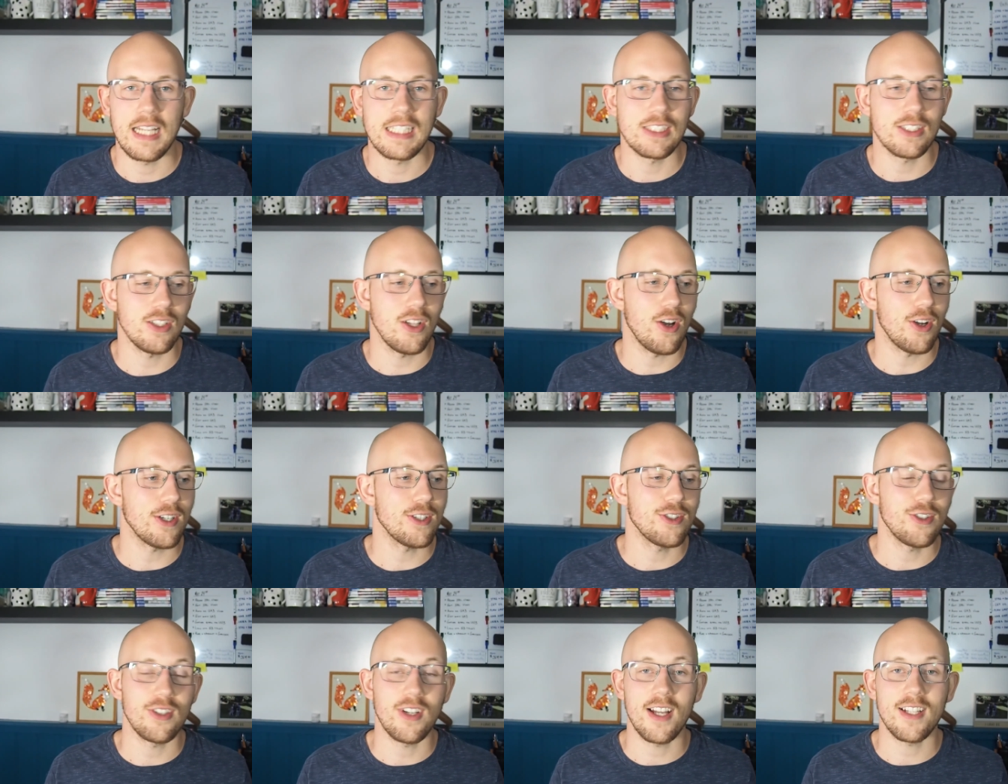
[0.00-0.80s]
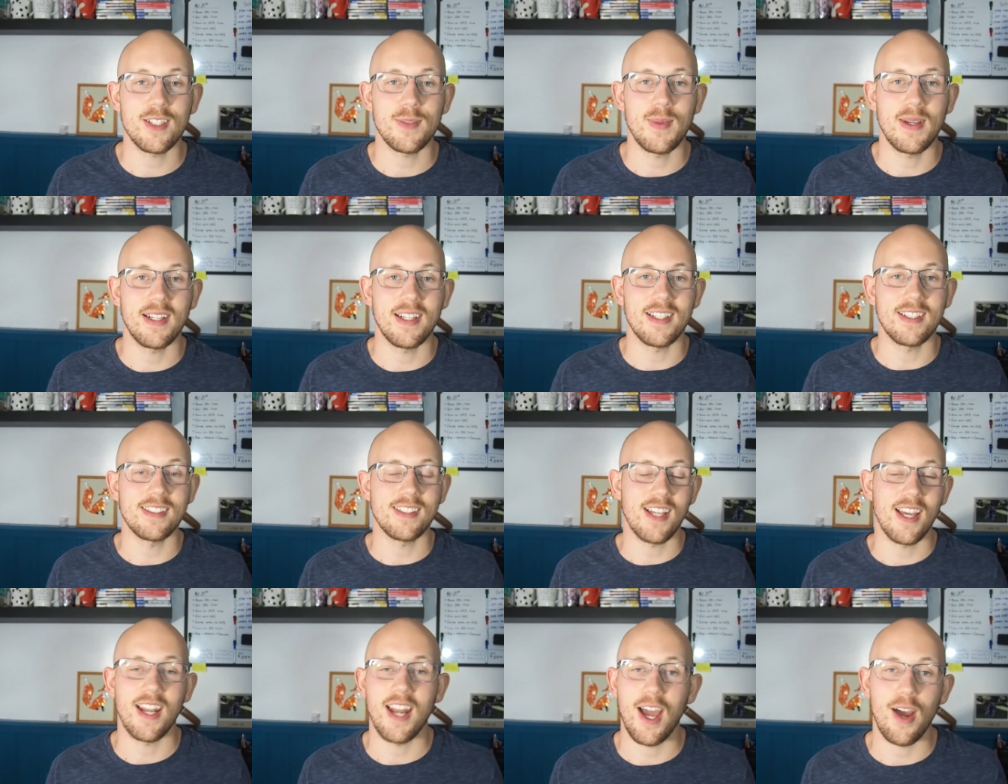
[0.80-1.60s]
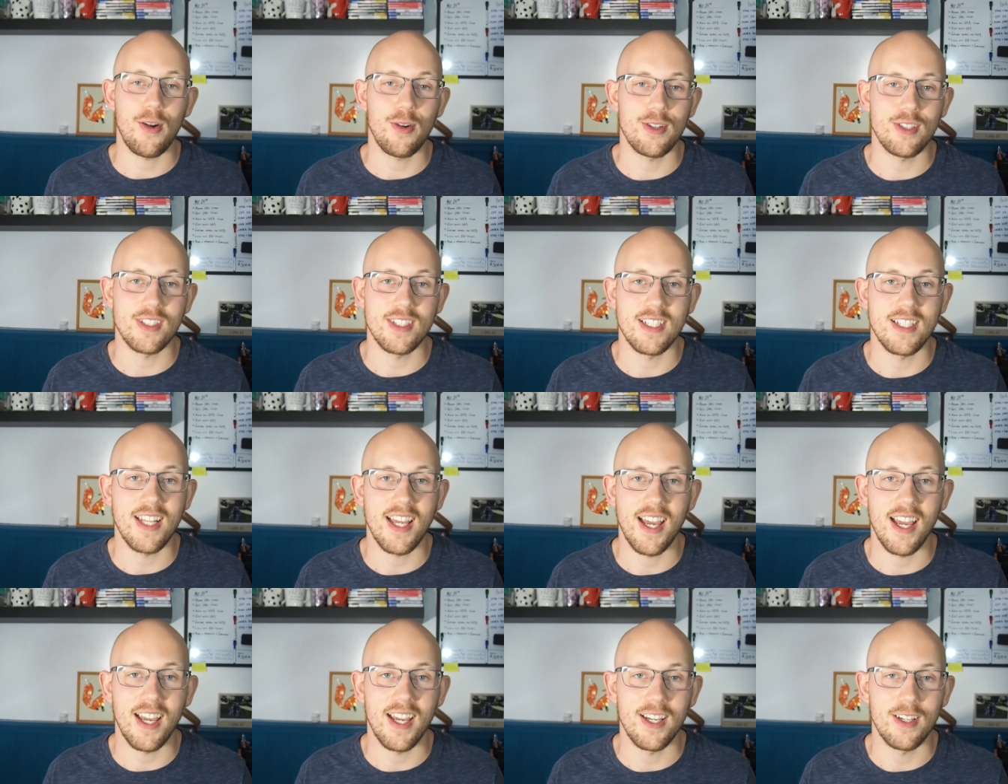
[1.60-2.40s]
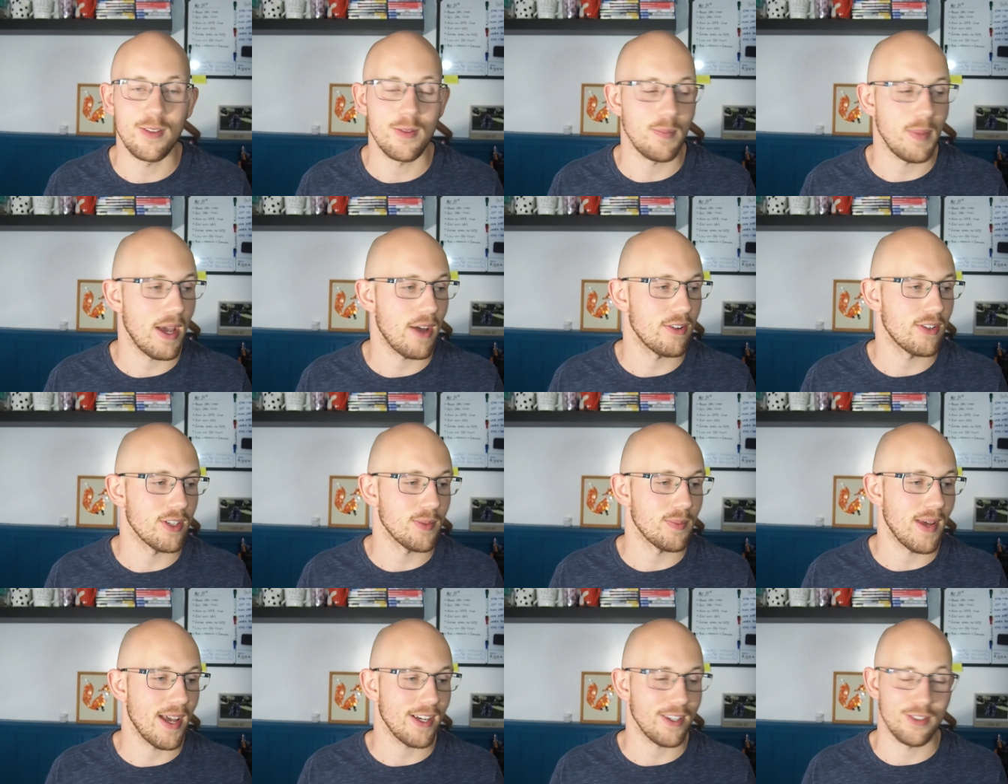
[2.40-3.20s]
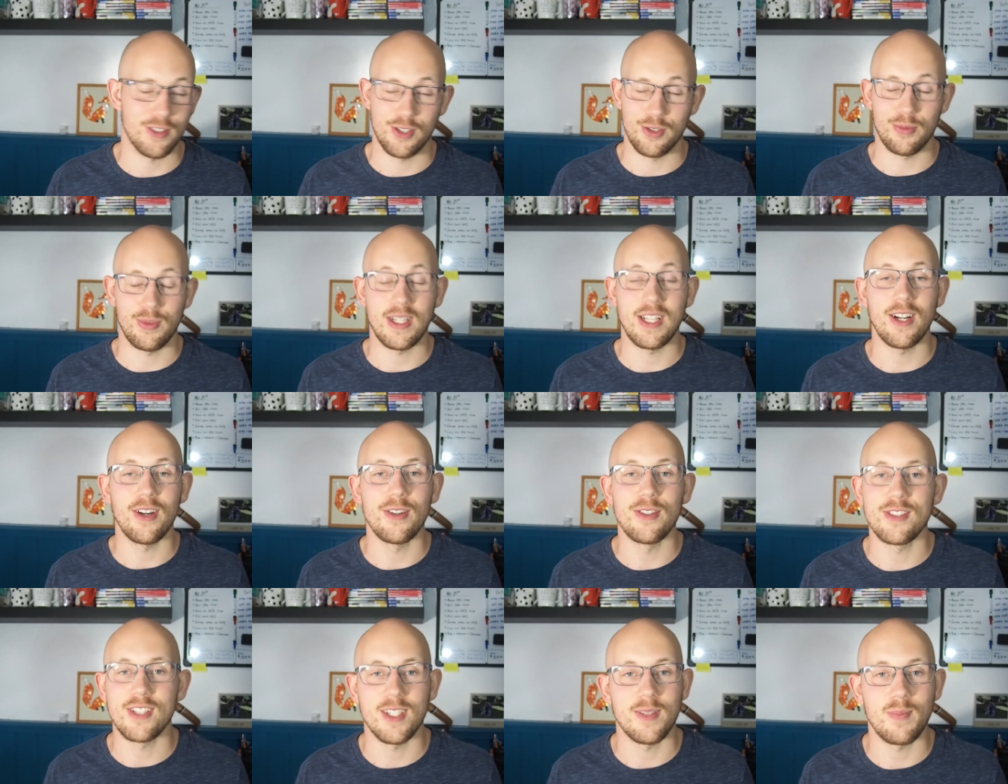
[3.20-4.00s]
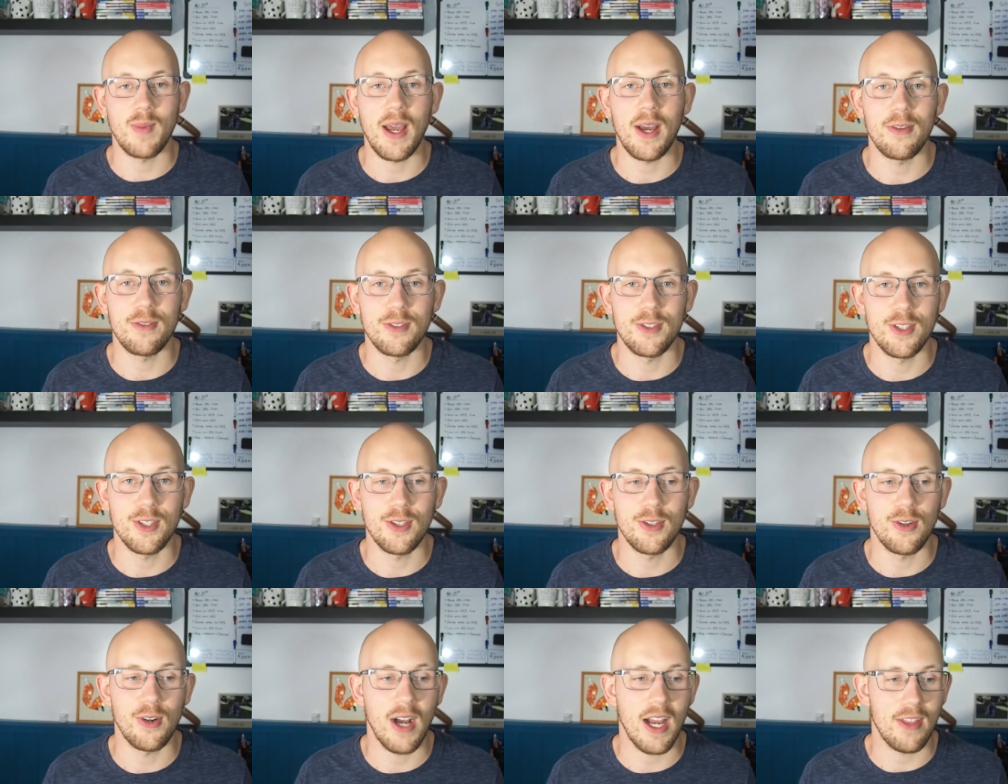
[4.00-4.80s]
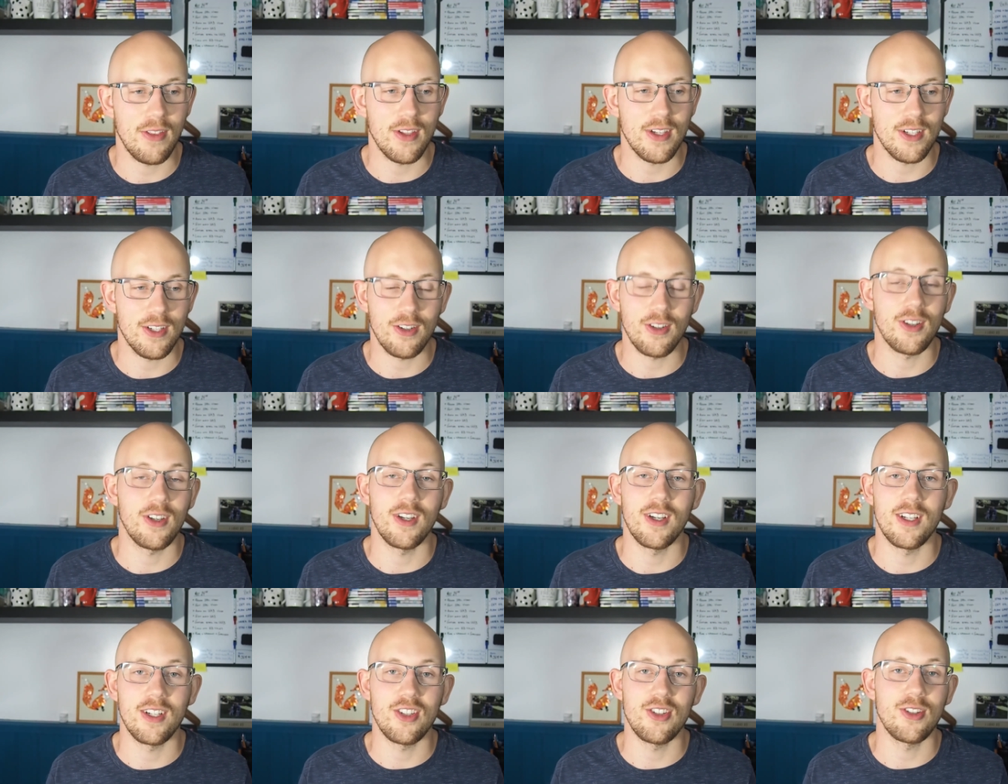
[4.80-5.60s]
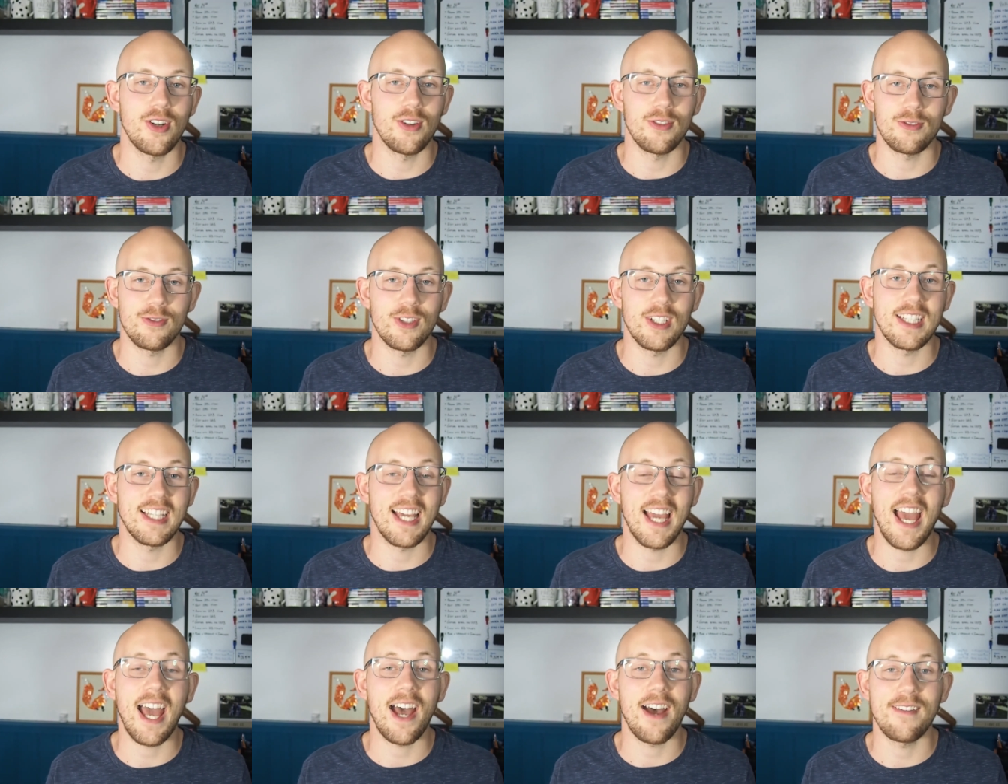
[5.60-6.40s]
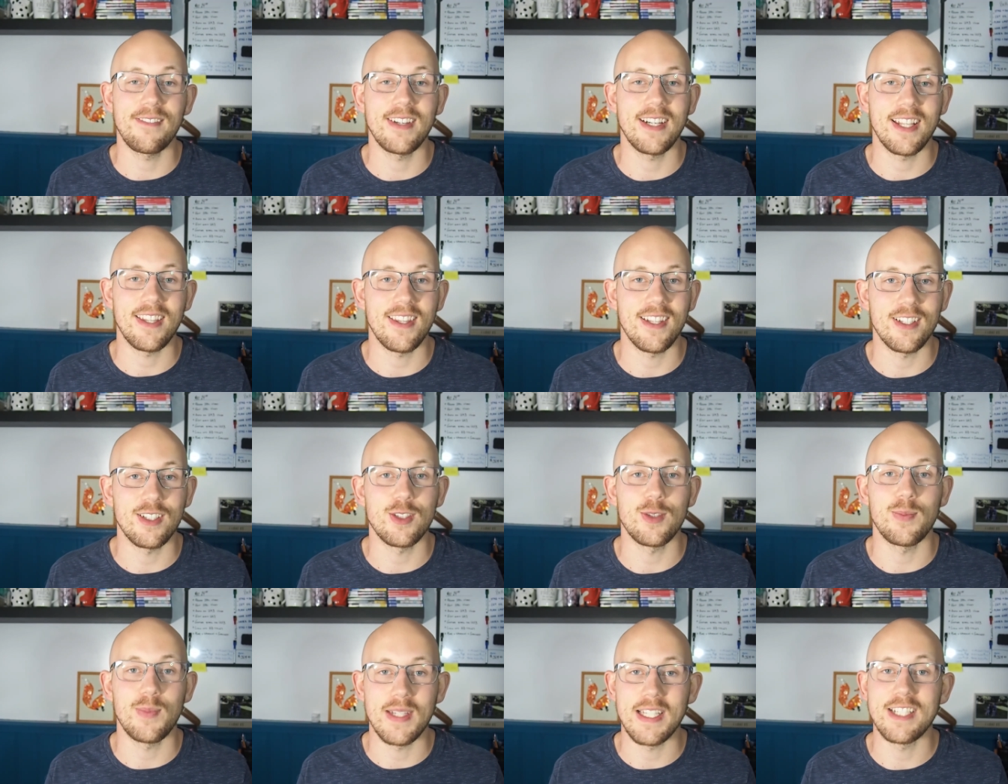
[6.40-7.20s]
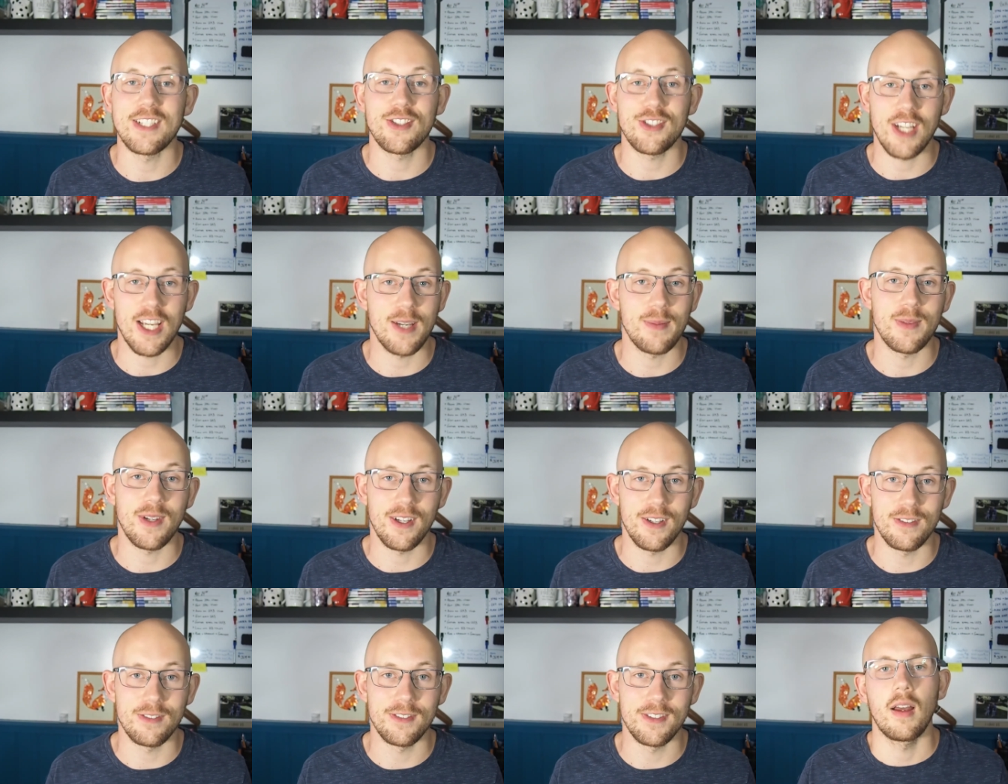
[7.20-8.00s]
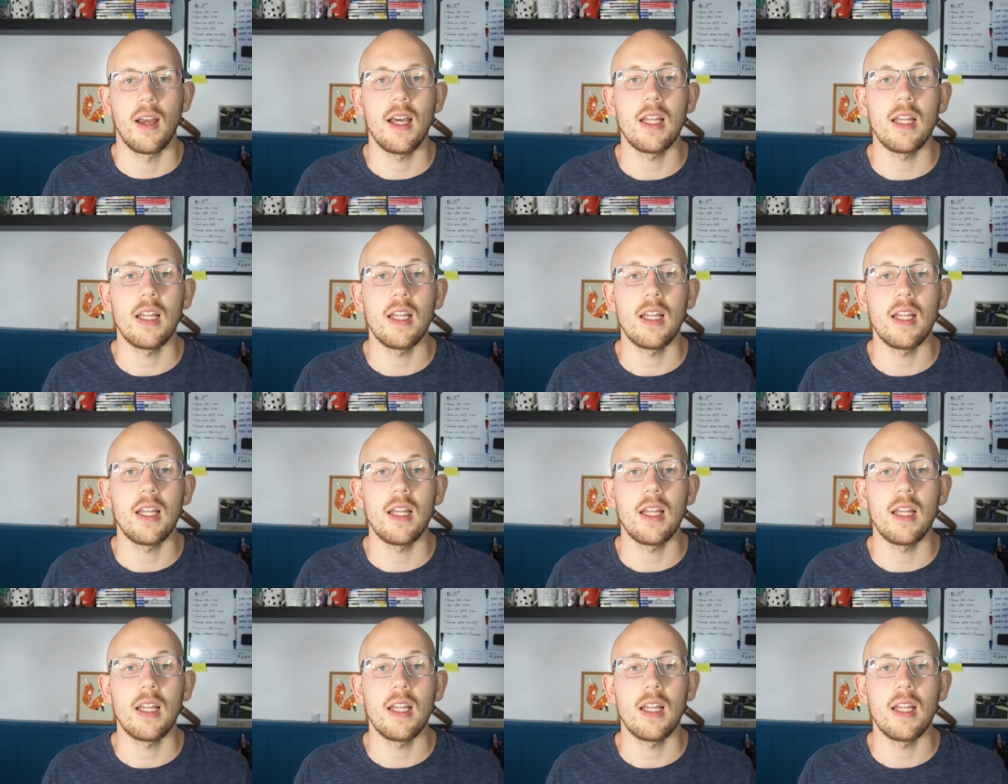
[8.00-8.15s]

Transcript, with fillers: As long as you're not spending 10 hours a day pounding back Doritos and Mountain Dew, I think you're good. You don't really have anything to be ashamed of.